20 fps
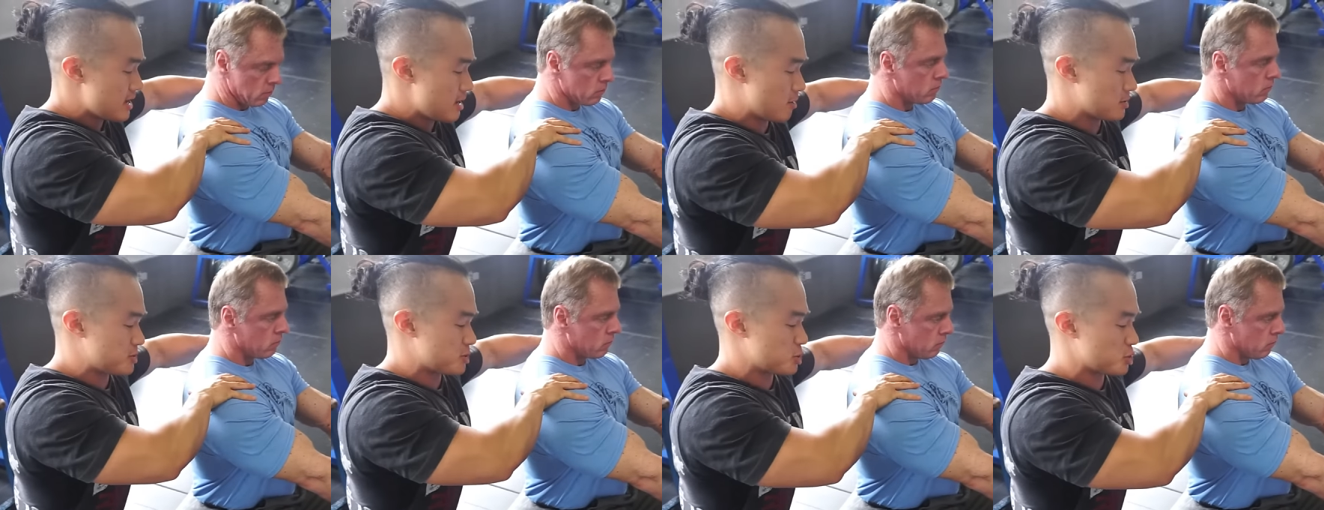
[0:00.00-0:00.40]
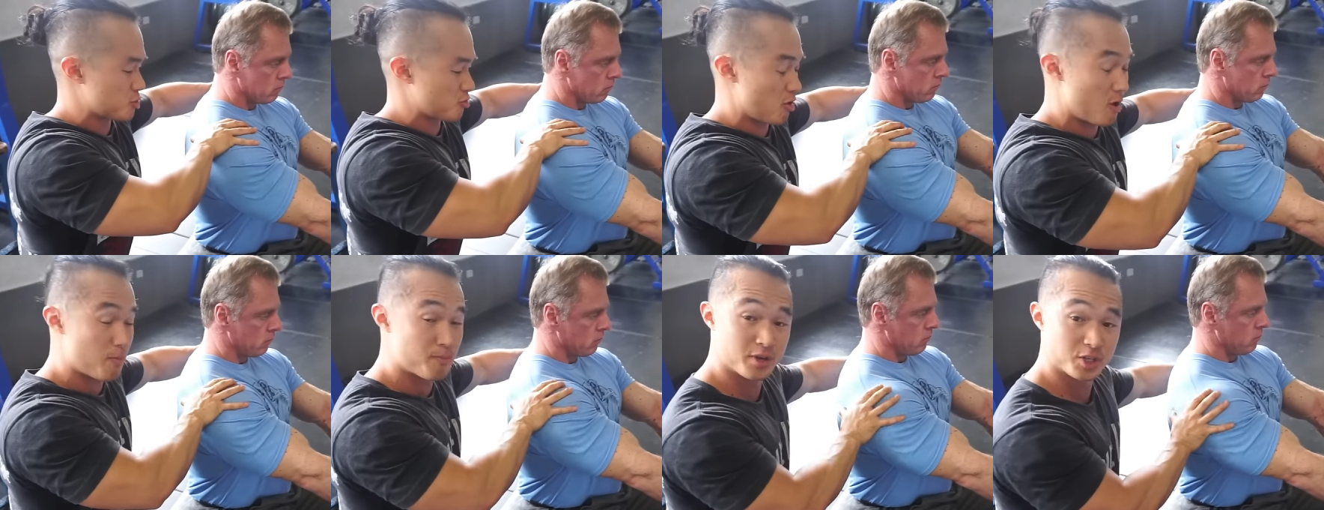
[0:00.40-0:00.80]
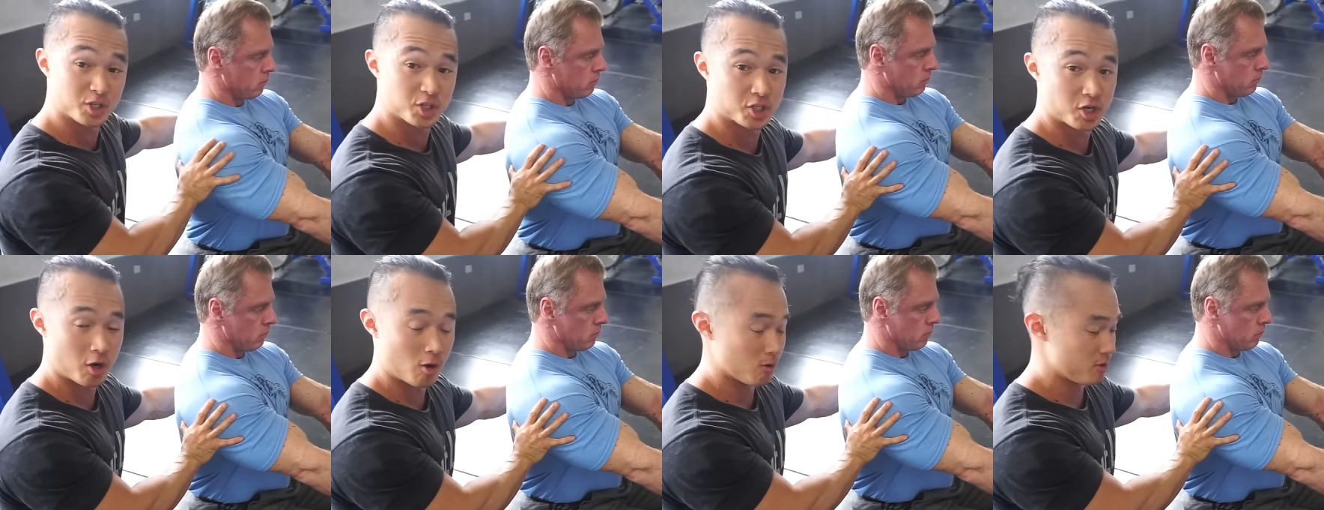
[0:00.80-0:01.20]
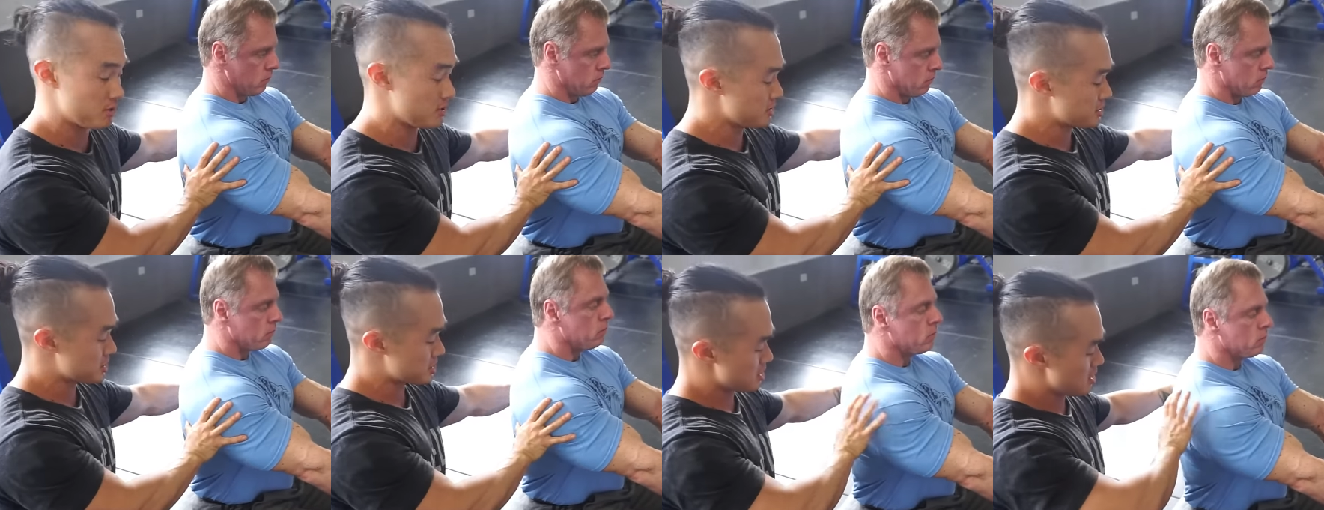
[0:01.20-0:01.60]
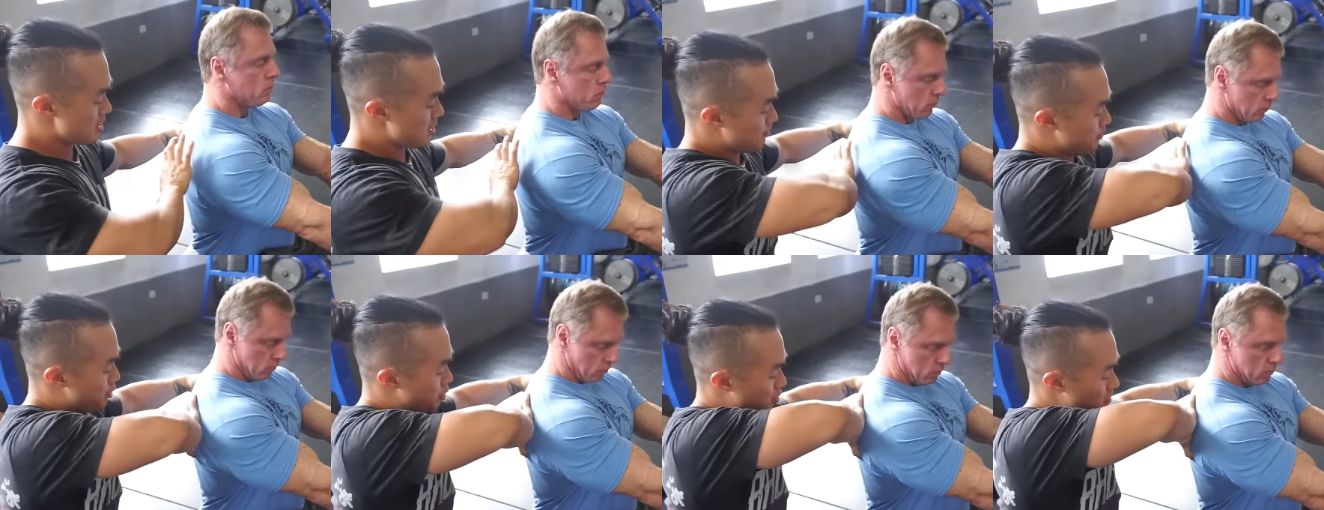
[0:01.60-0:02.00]
Speaker 1: He wants to drop his shoulders,
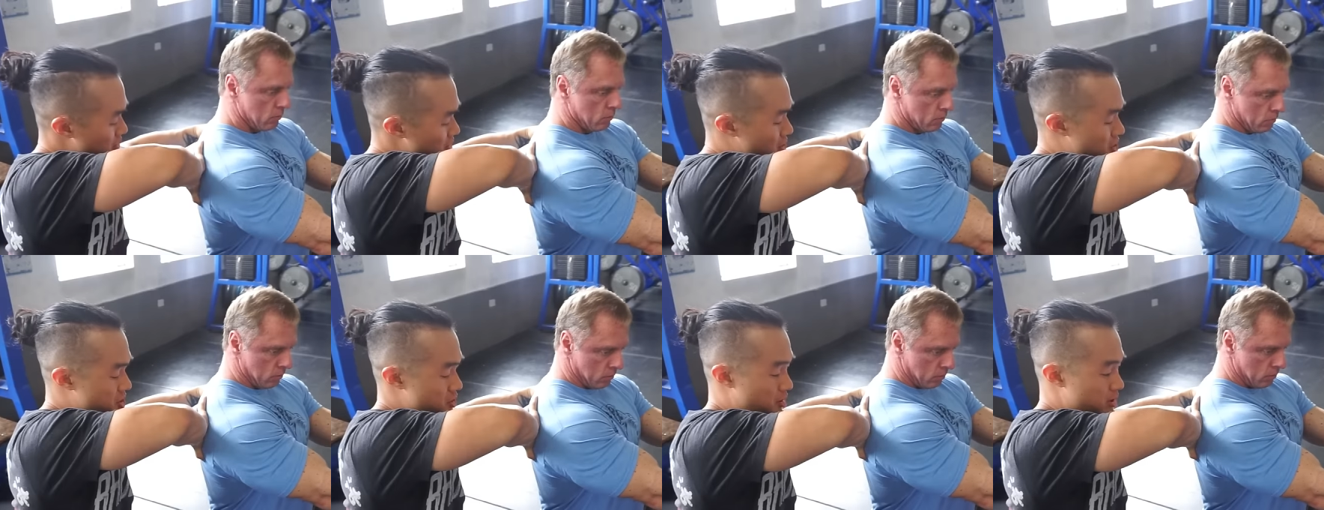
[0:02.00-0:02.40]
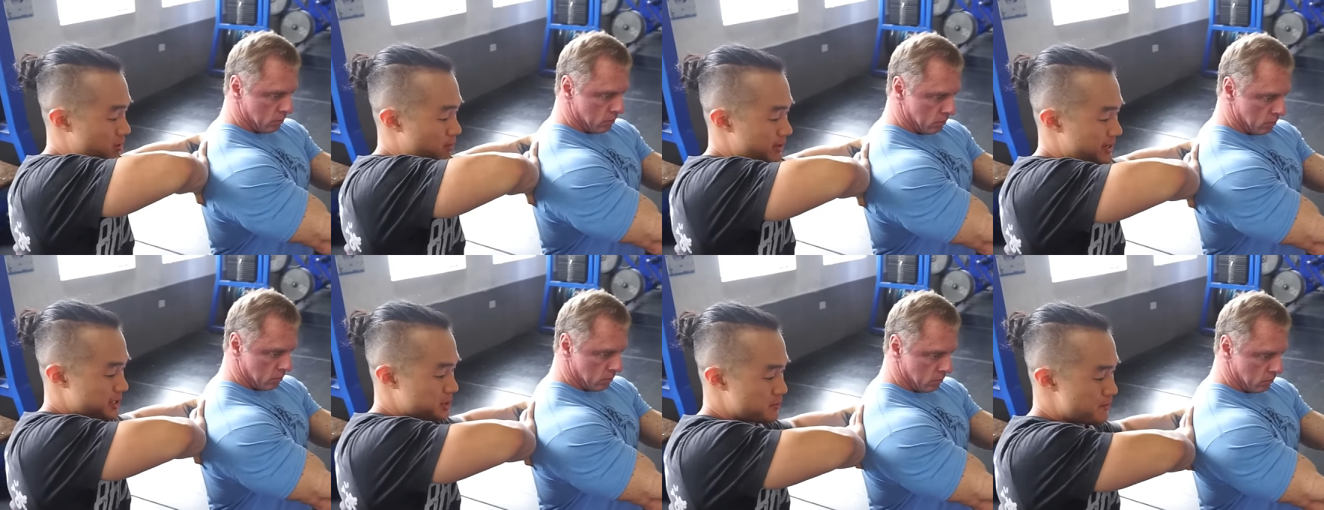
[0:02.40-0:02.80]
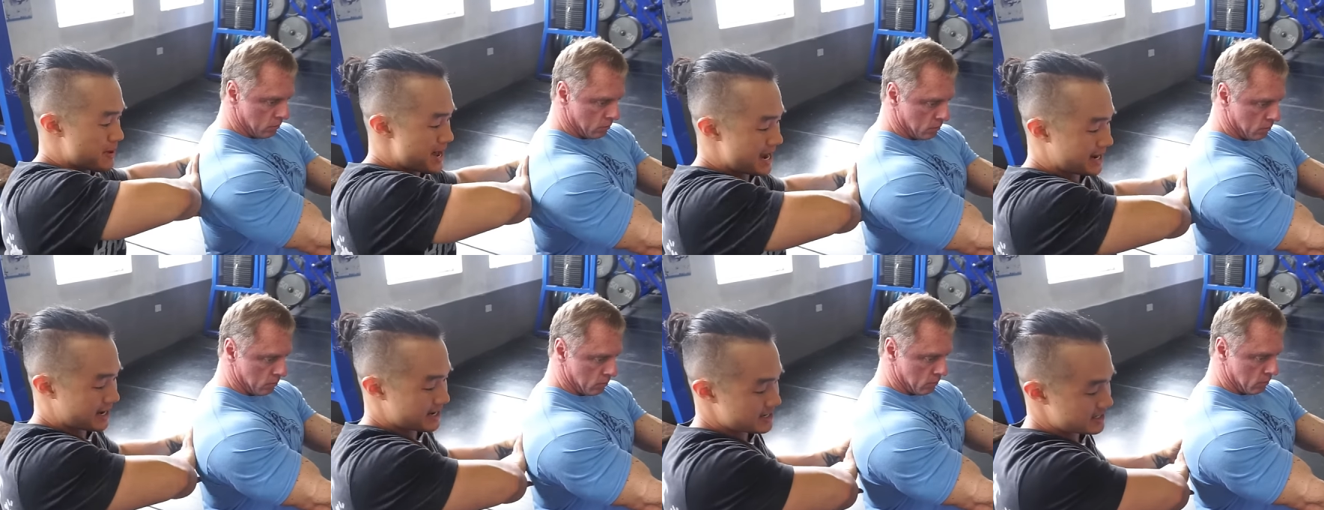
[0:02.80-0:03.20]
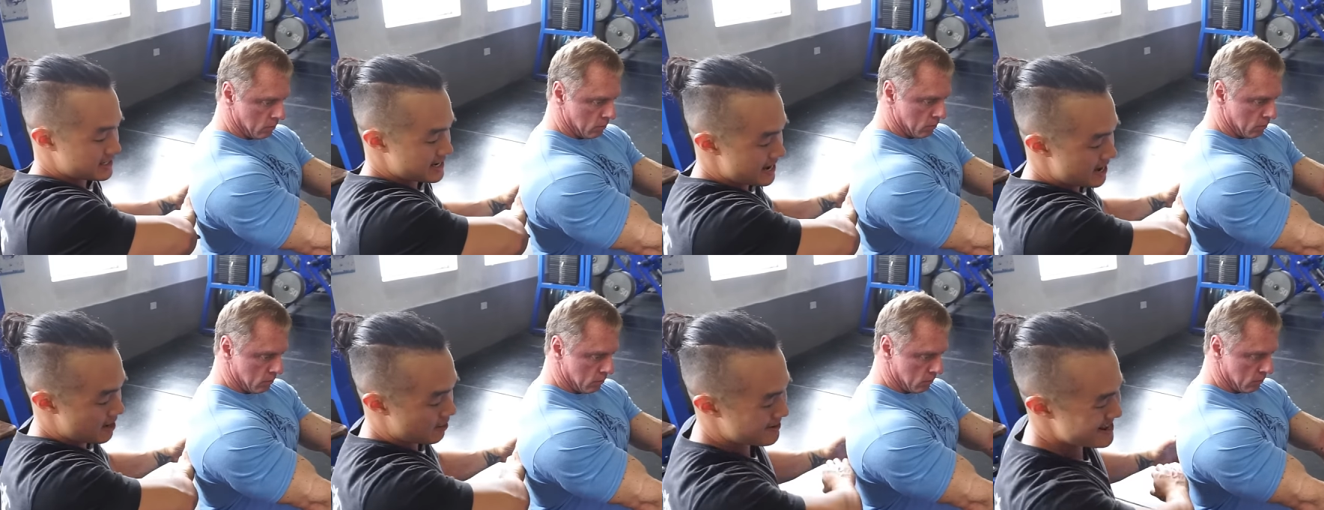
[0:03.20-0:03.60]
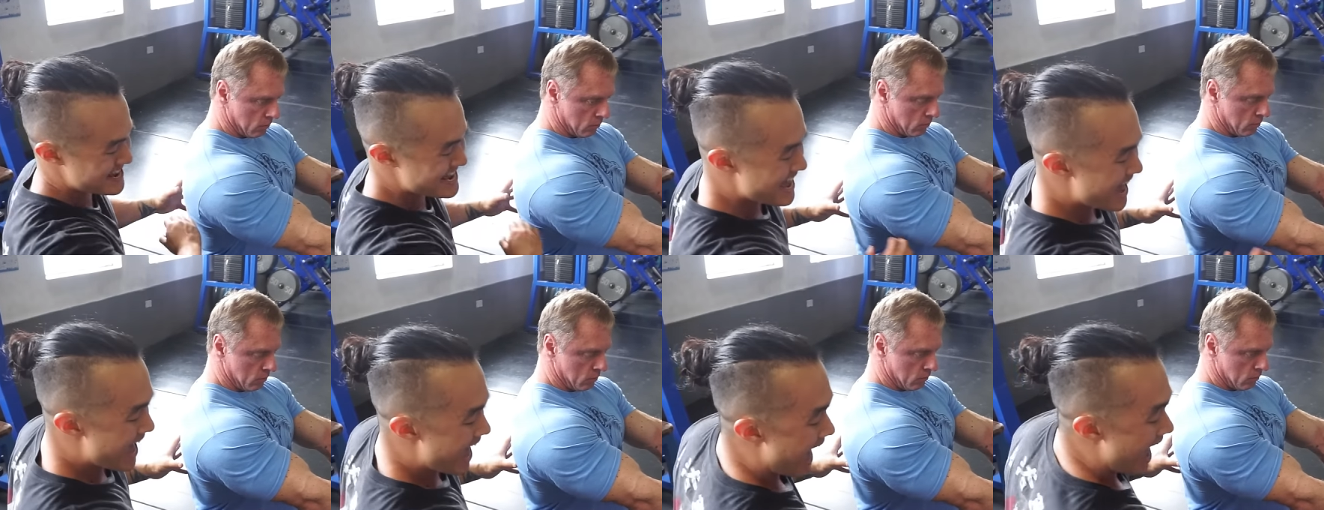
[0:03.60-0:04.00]
pull his shoulder blades back and down.
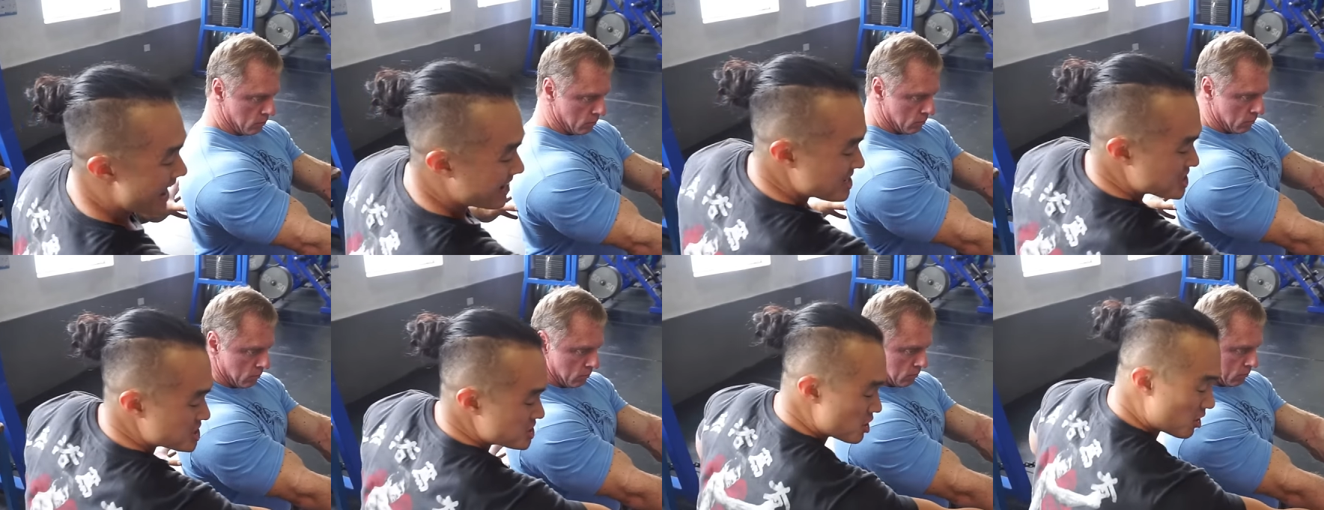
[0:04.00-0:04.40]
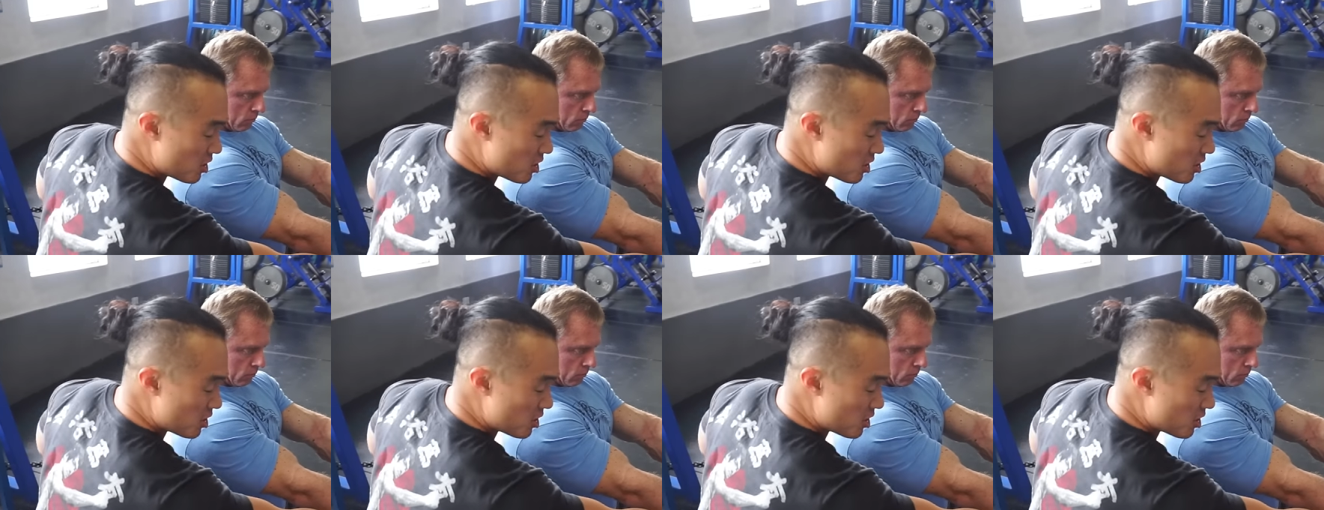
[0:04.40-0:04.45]
And he's